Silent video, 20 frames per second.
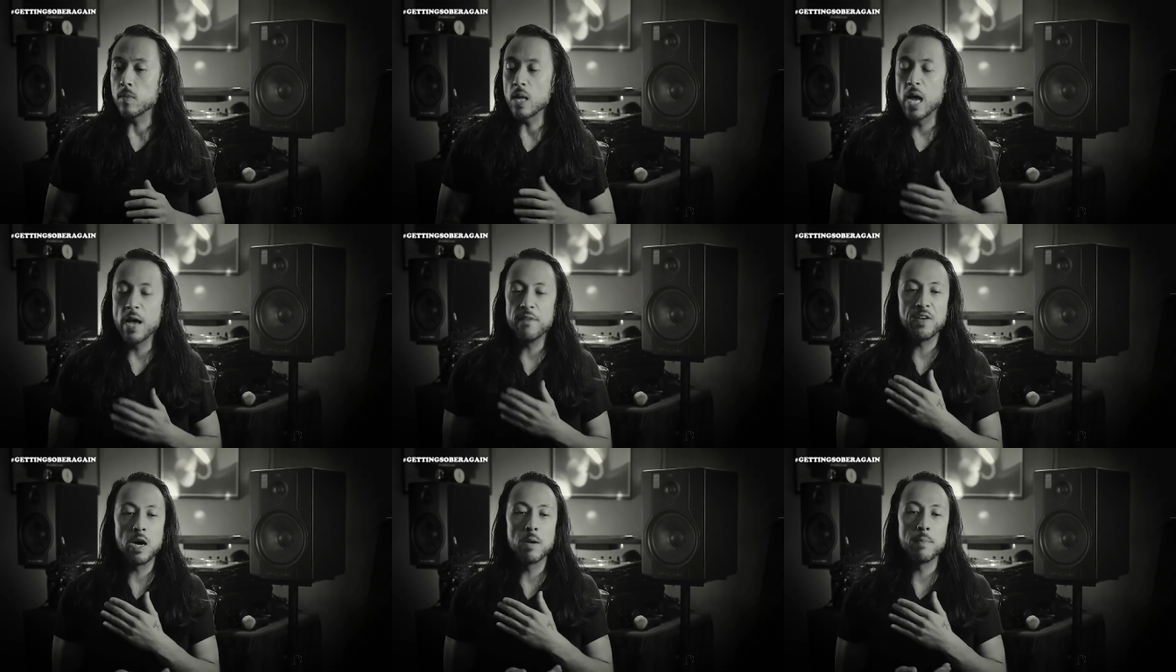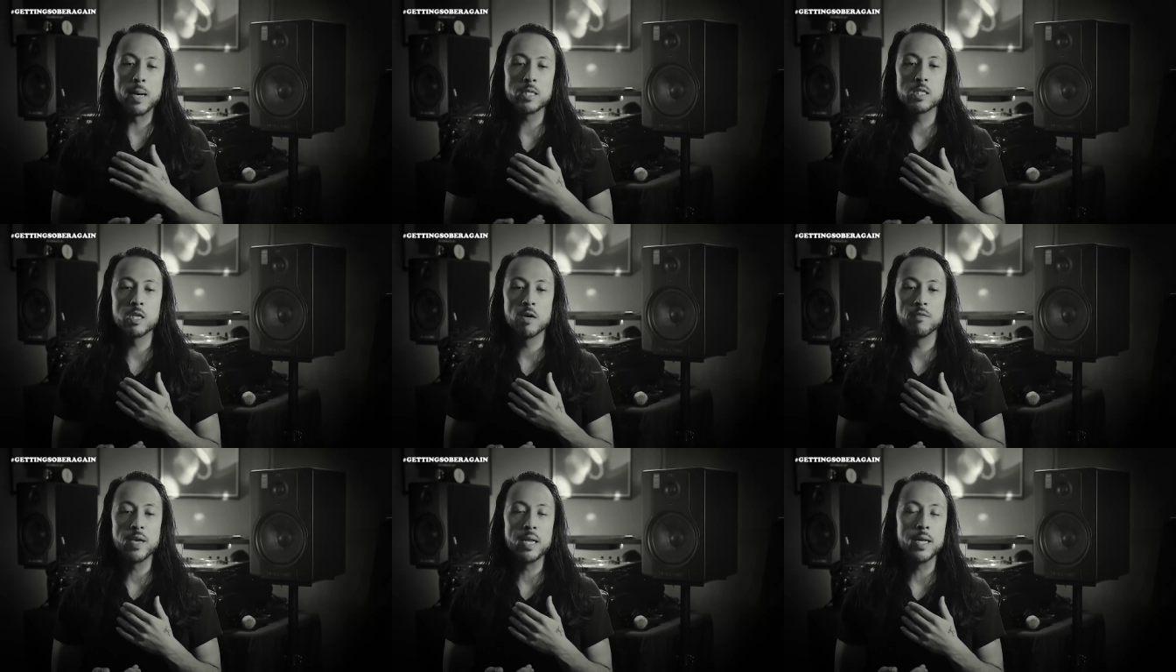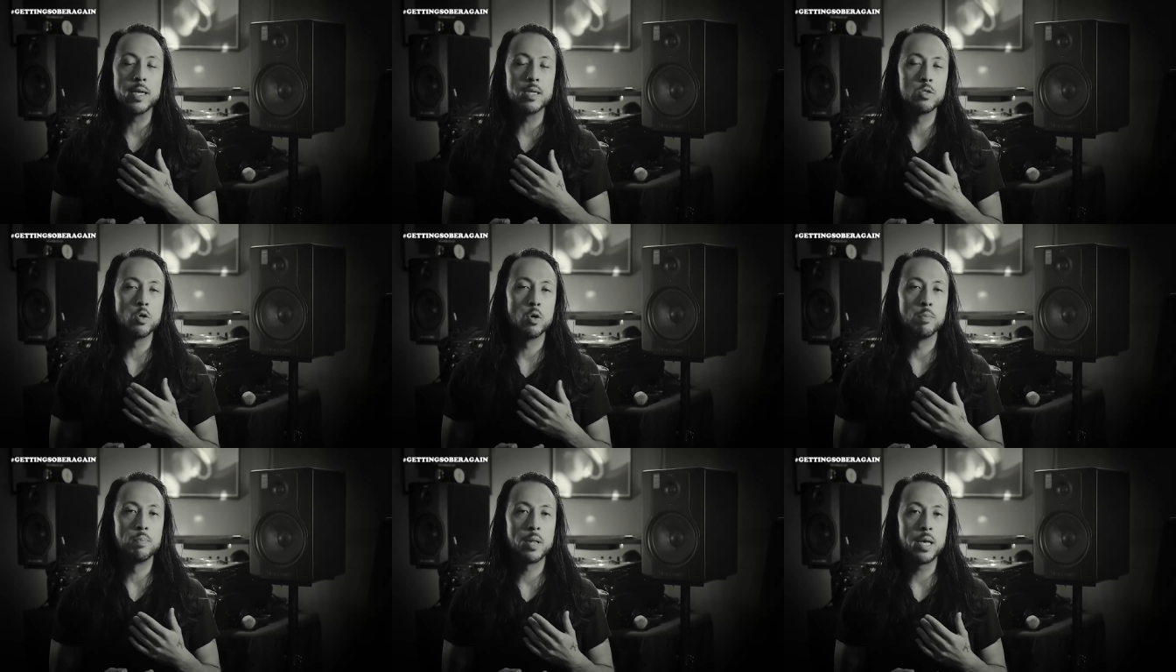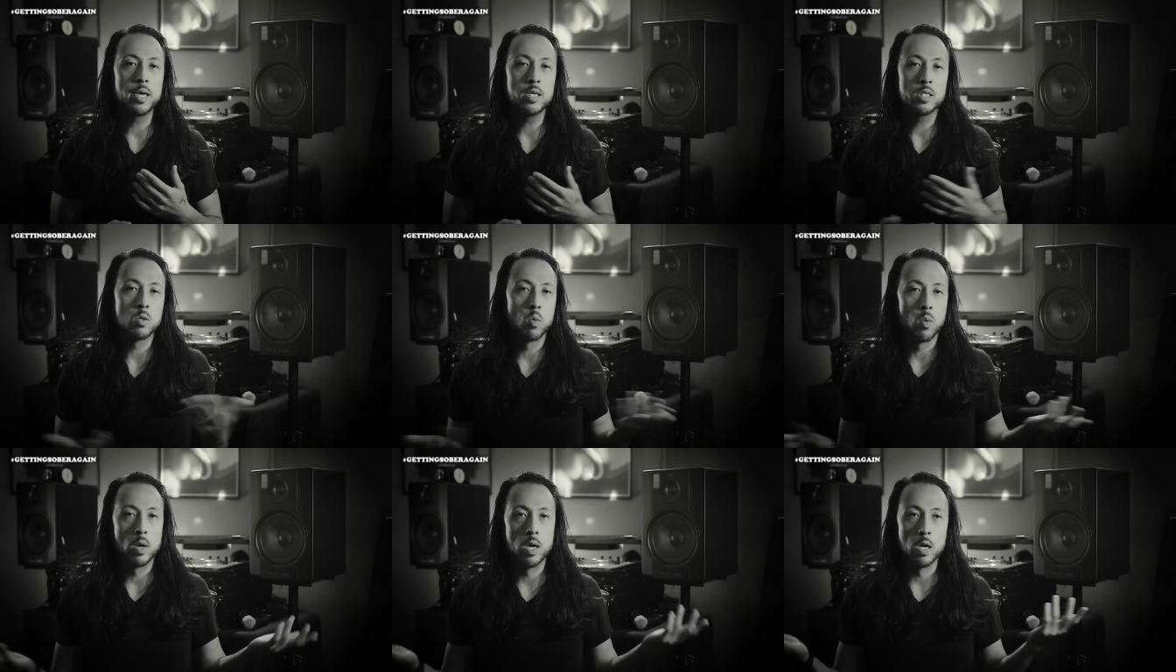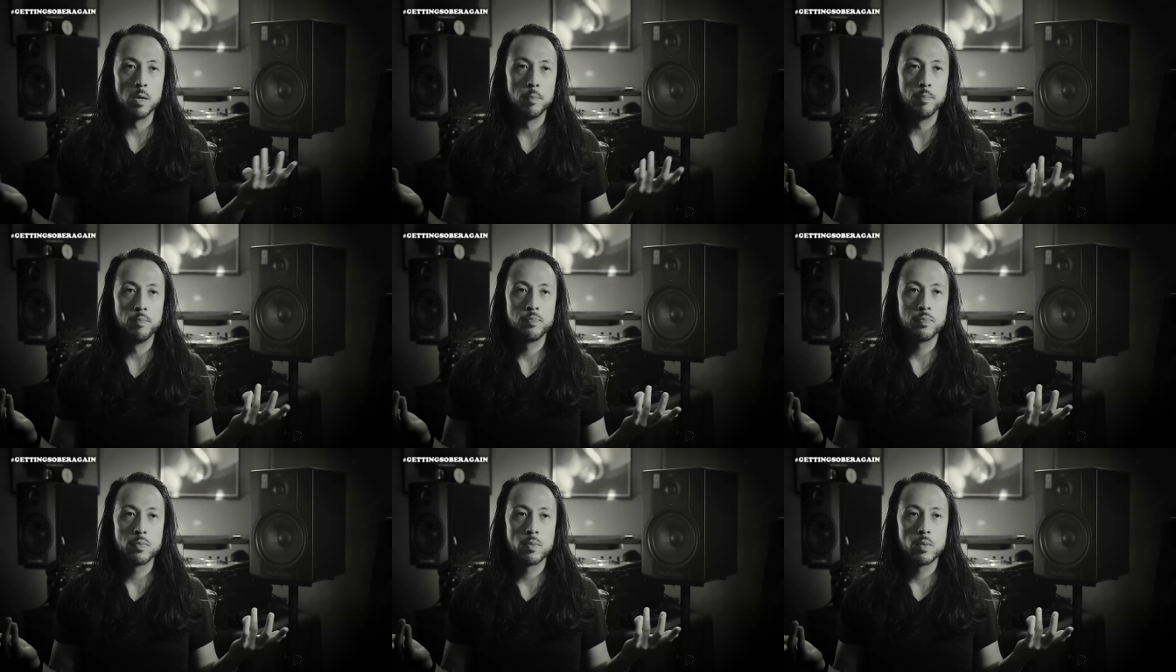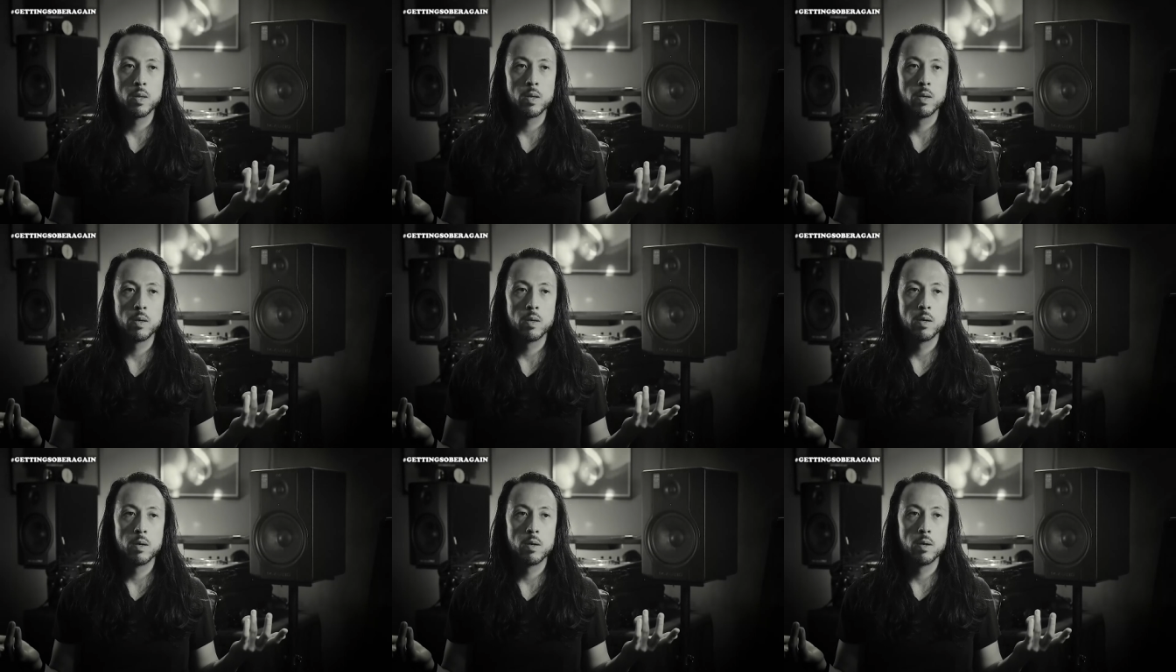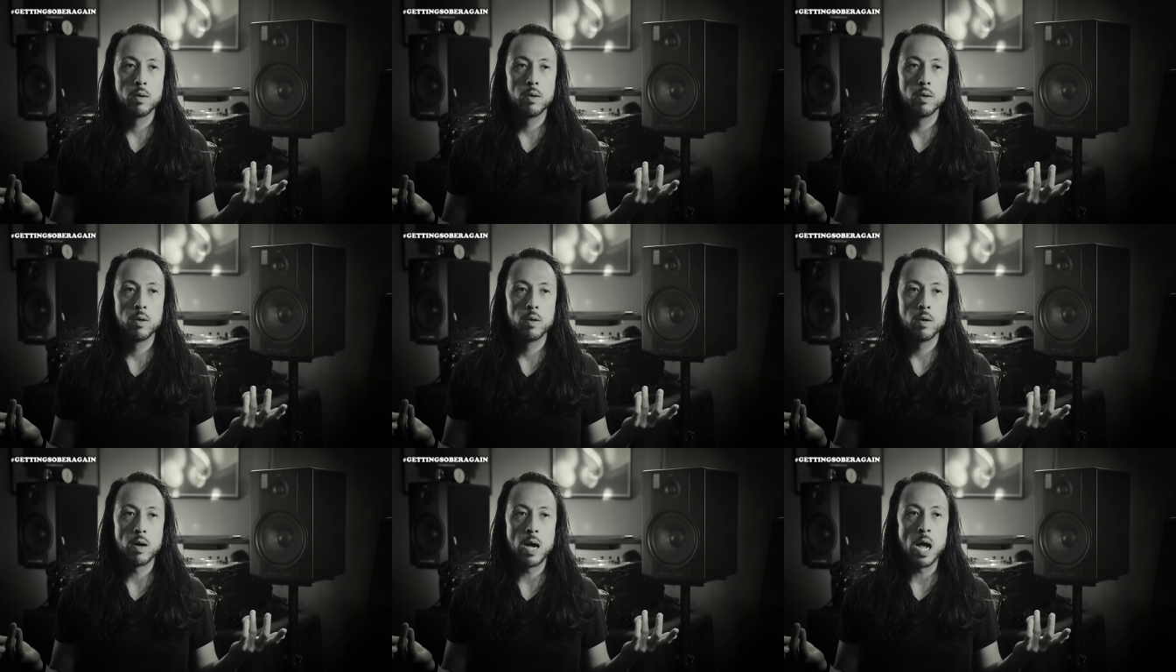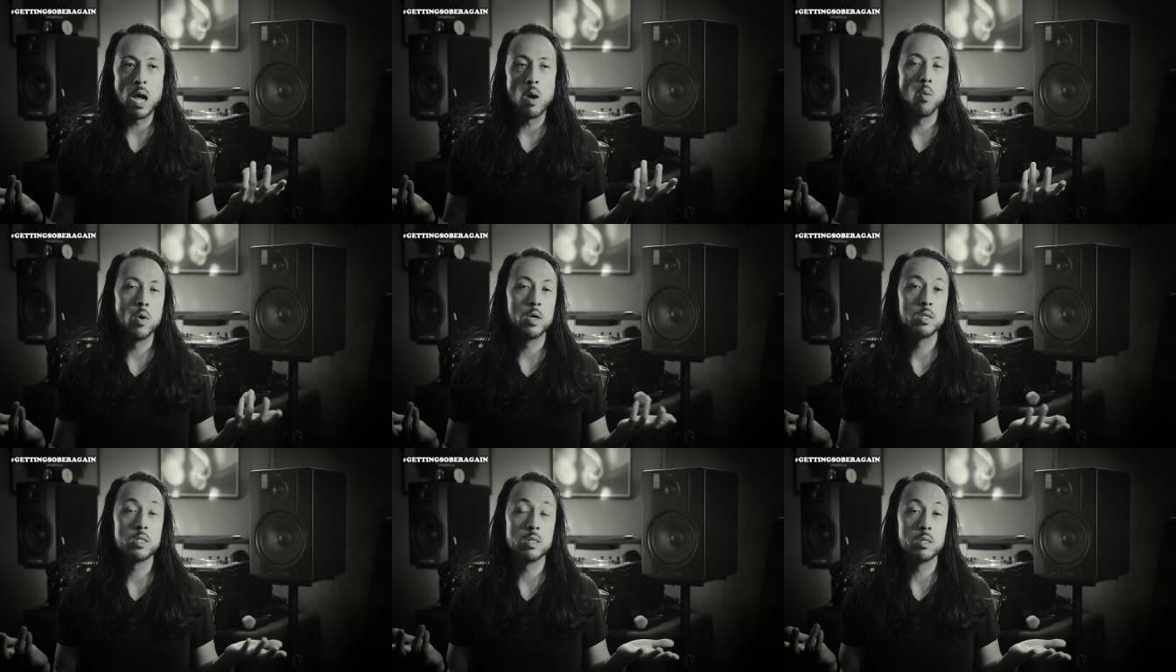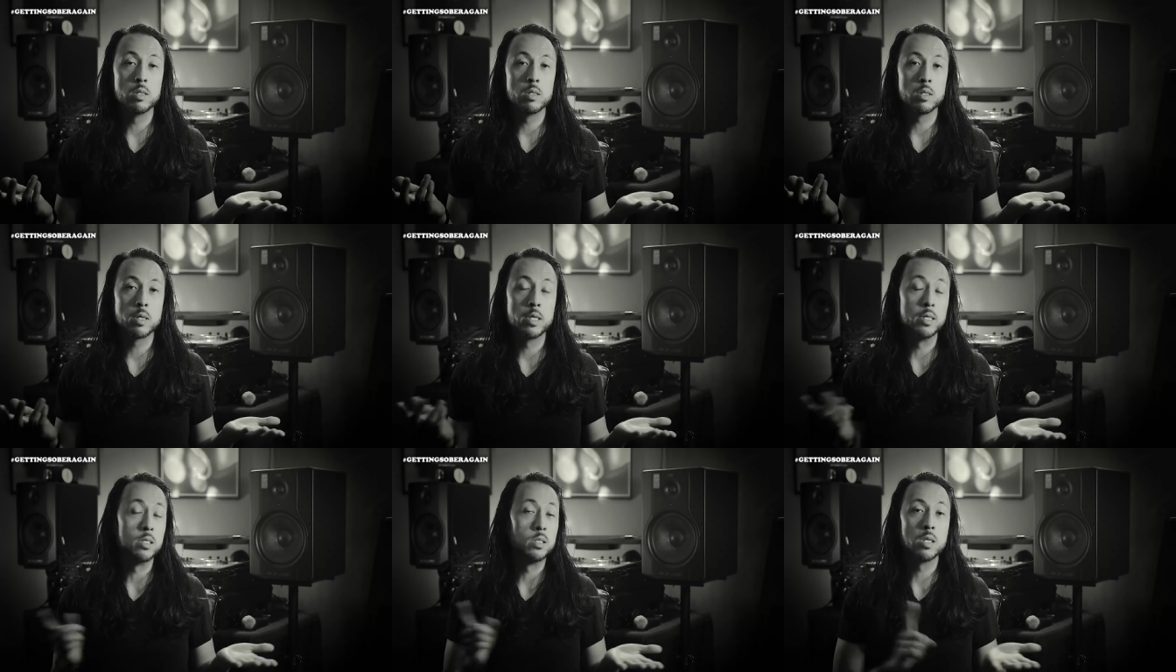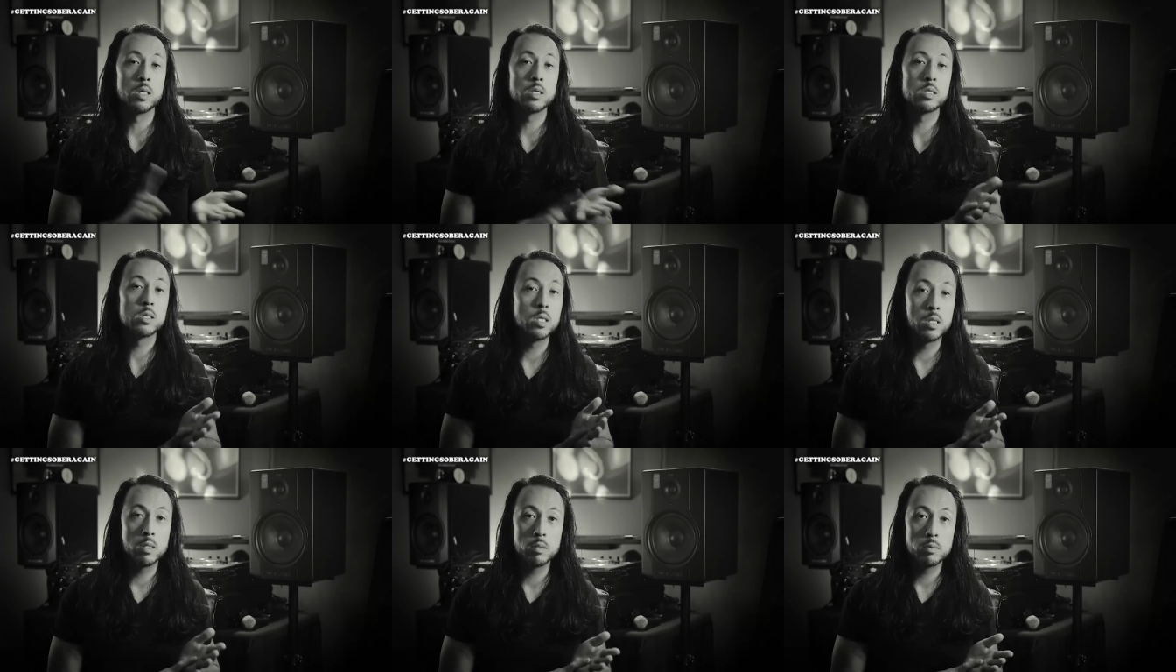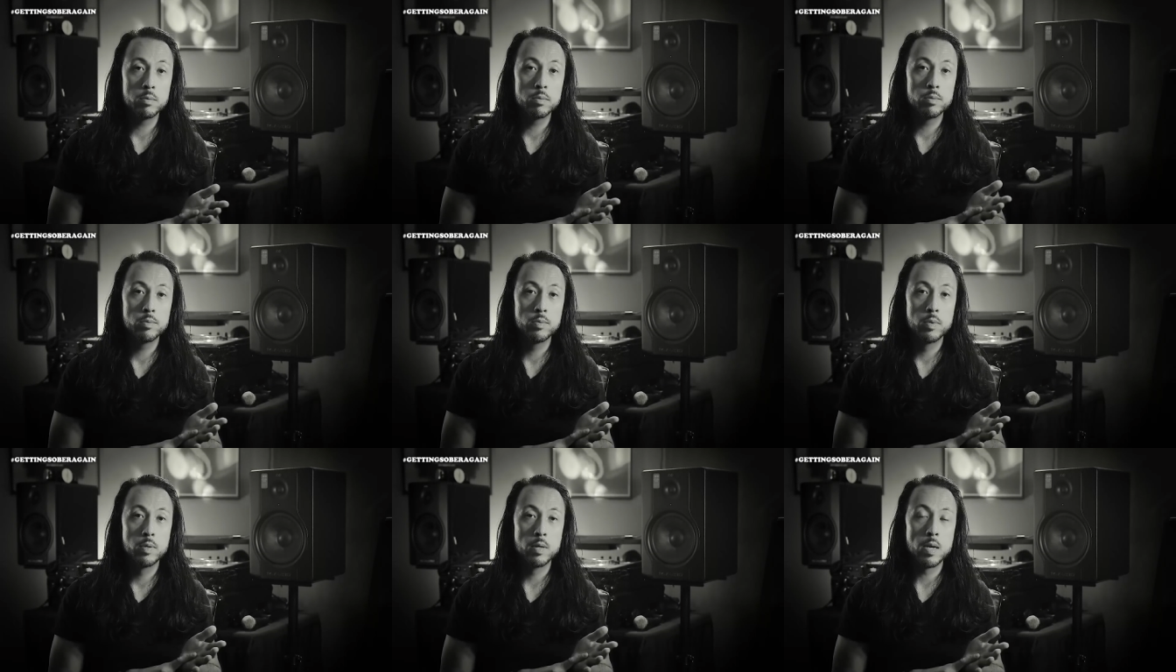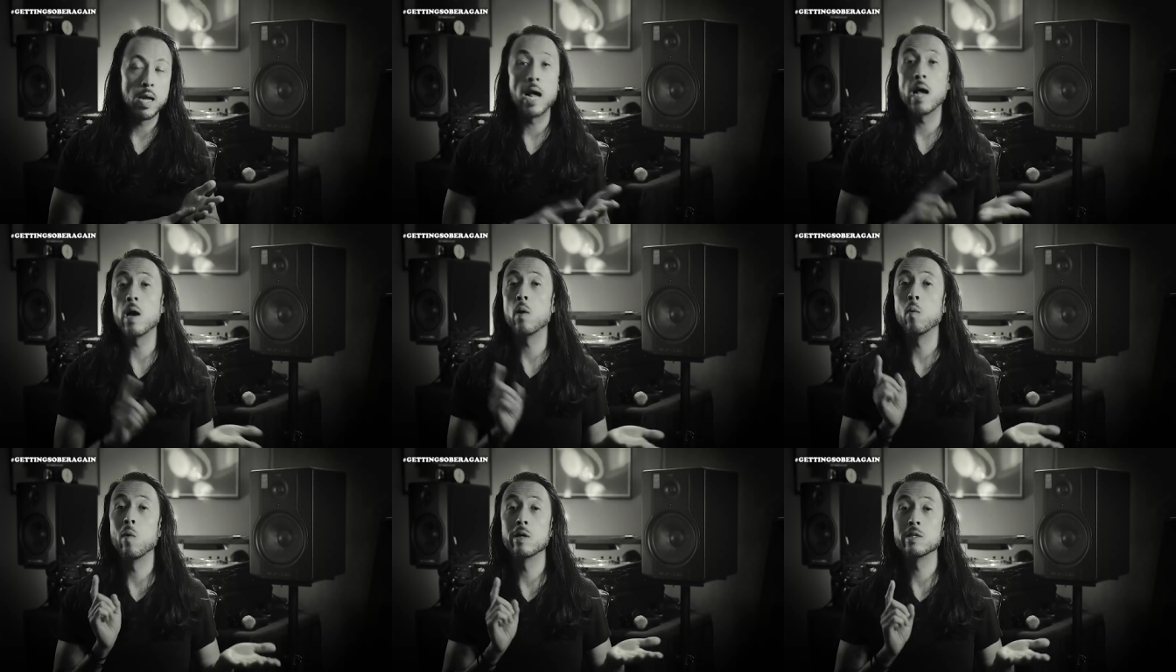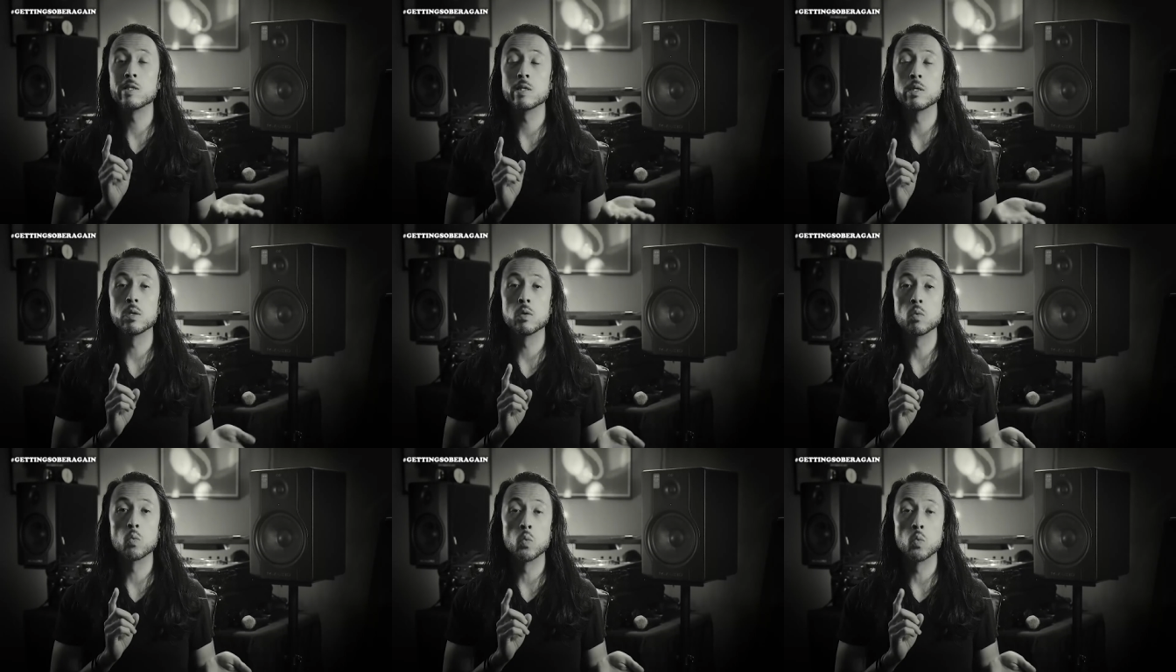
I found myself getting to a place where I wasn't consistent I wasn't